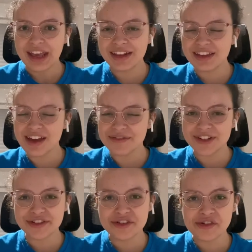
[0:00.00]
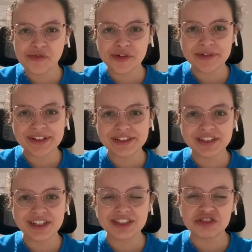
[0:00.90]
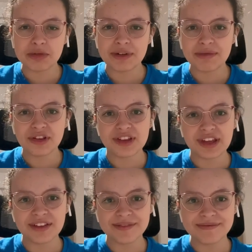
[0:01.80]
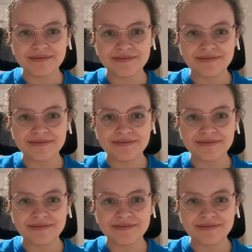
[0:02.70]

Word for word: In the afternoon, we went to the Intrepid Museum,